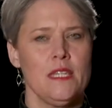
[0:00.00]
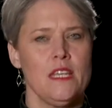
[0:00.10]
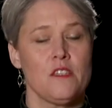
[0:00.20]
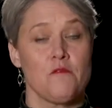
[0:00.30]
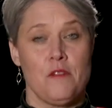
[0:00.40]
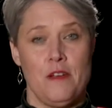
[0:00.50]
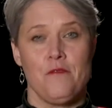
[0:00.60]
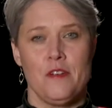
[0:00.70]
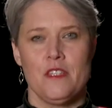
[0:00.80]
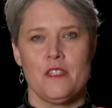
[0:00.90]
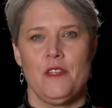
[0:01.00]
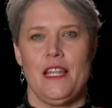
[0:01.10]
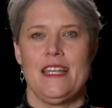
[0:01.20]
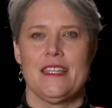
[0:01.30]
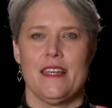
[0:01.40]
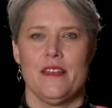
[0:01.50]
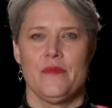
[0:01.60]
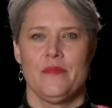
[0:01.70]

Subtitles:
as a reference for later,